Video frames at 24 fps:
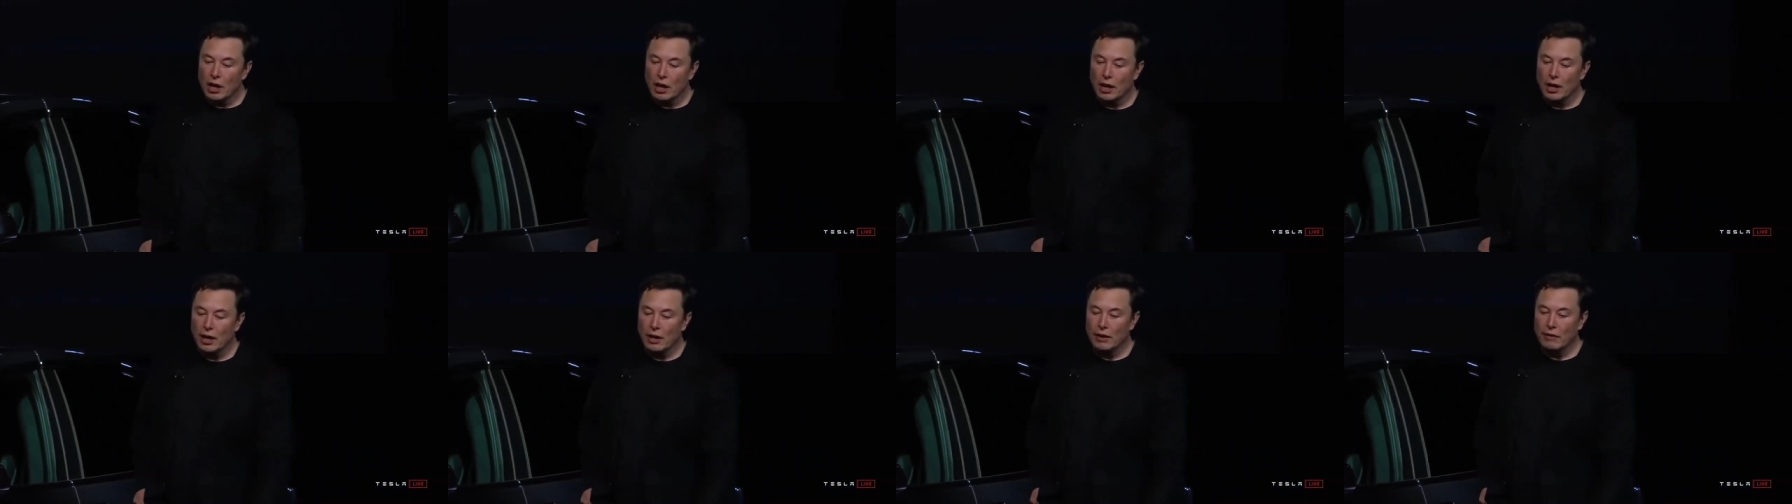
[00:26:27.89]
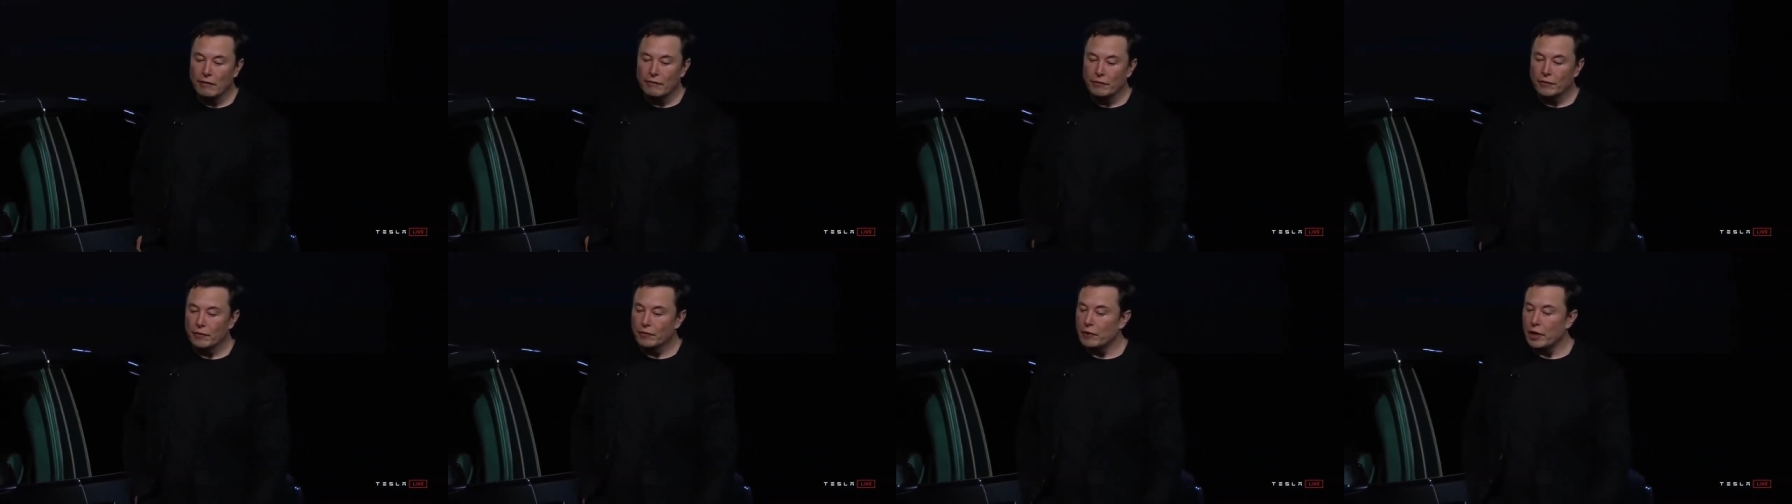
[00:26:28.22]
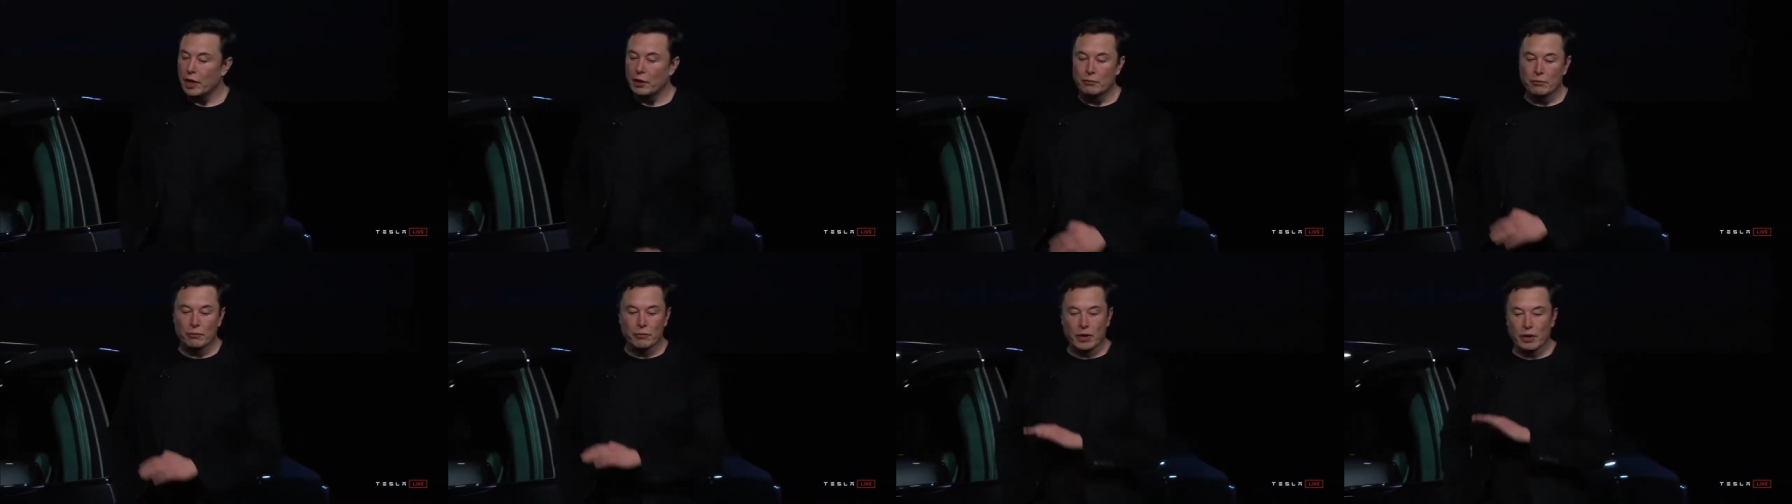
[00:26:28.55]
Um,
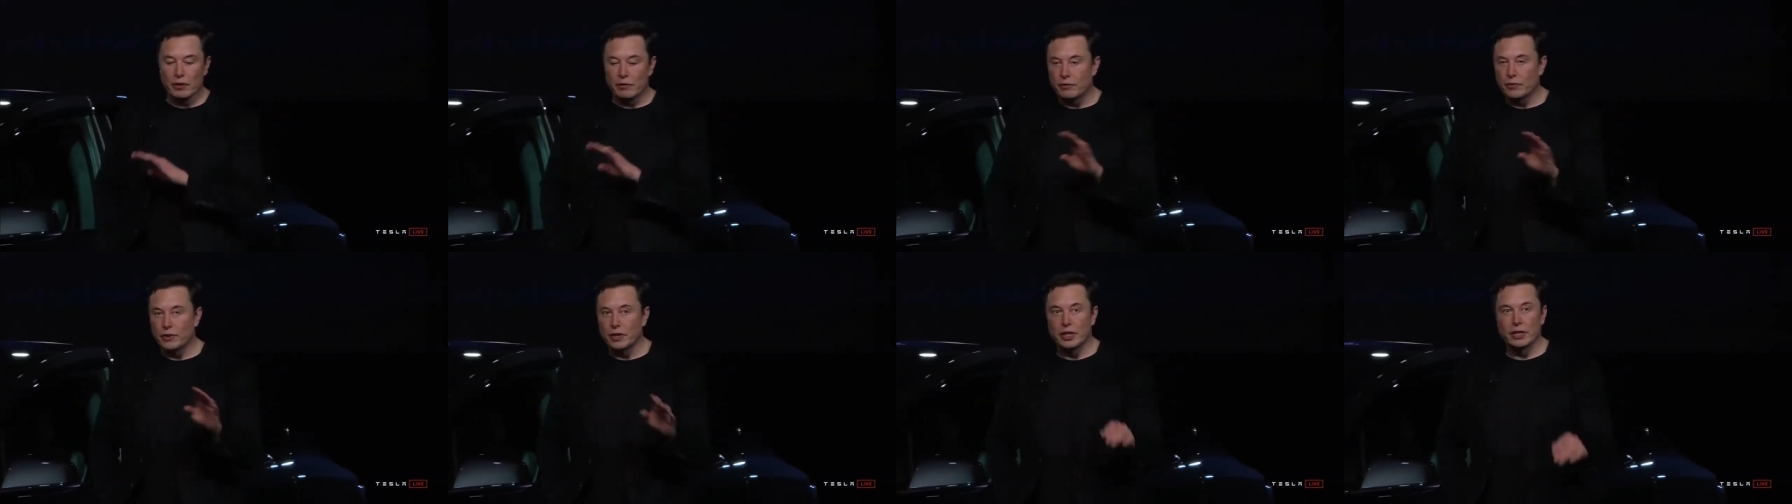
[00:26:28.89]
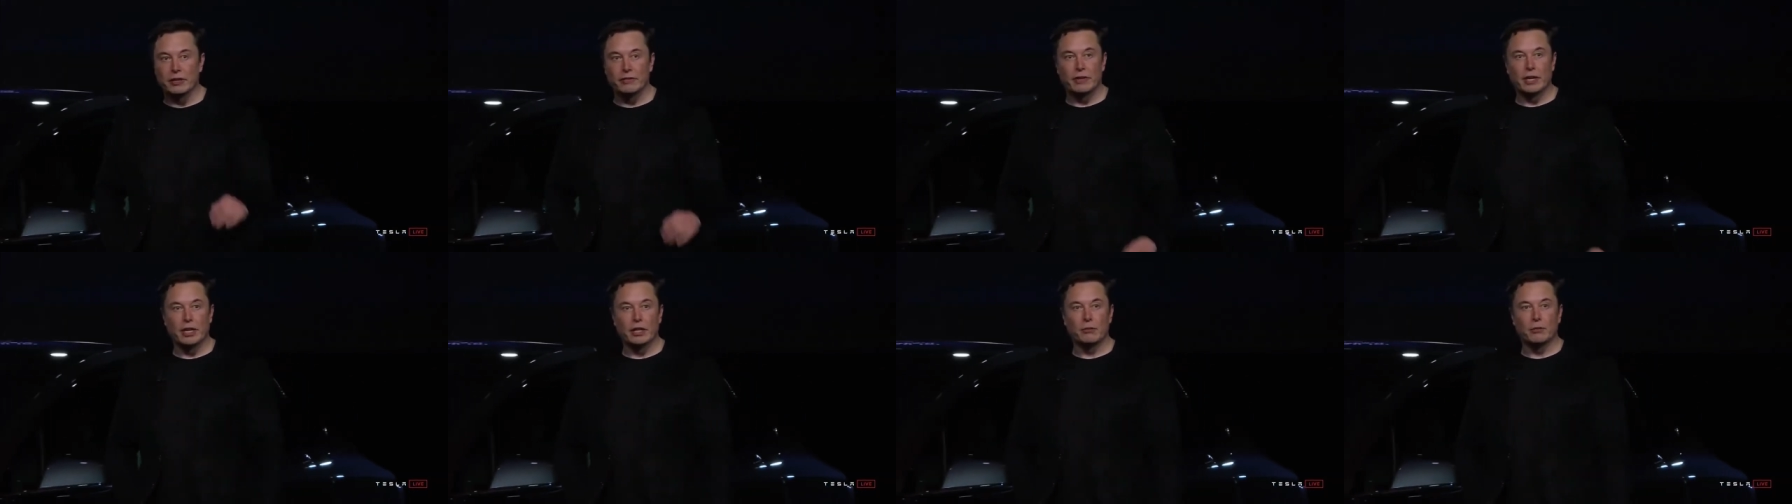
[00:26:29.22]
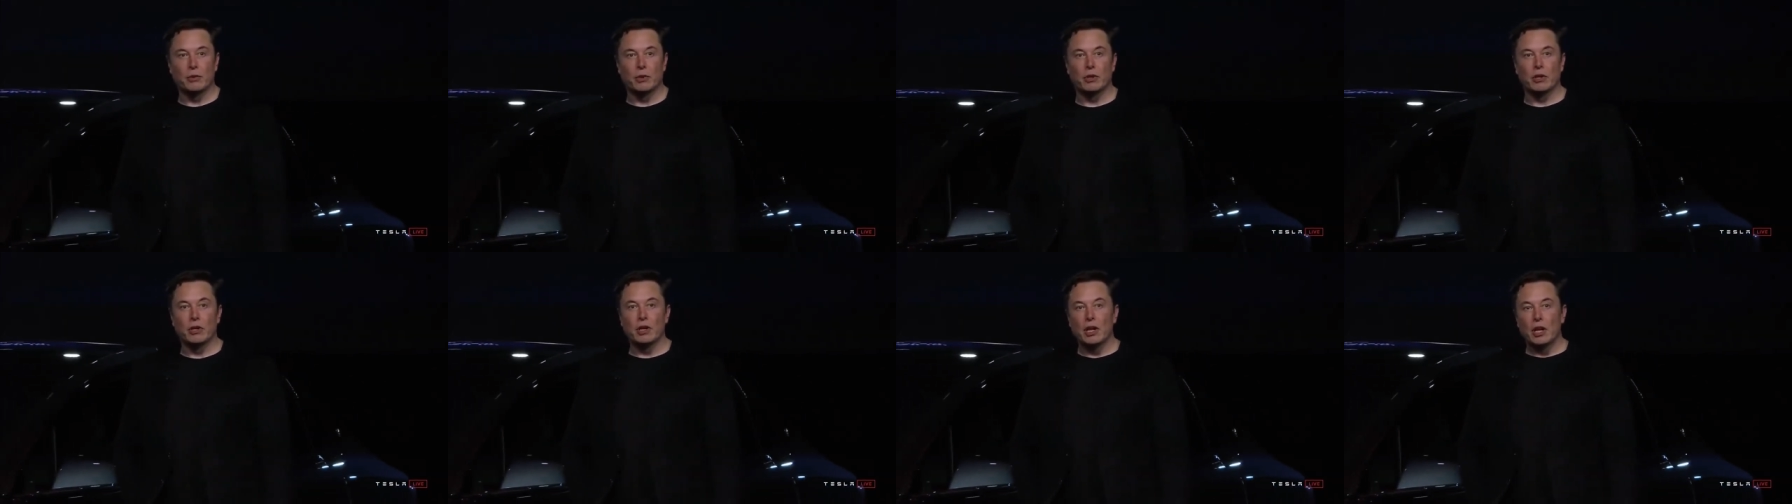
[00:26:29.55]
made, them, made them freely
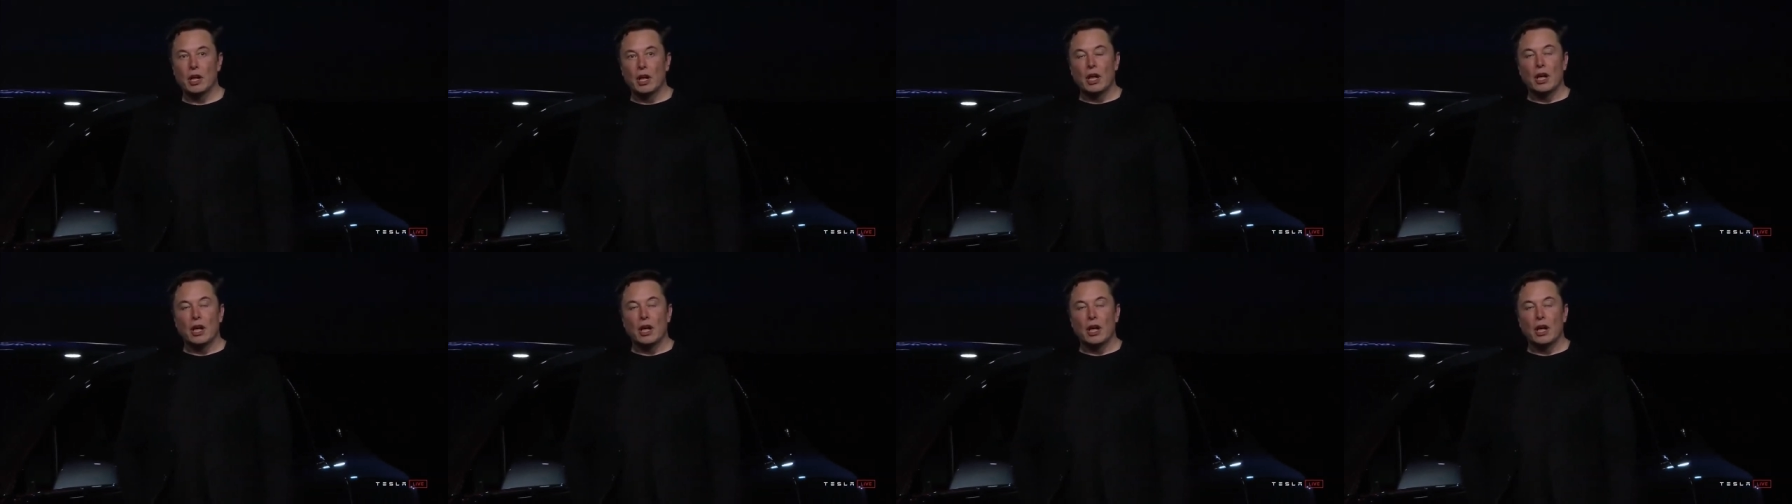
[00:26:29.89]
available,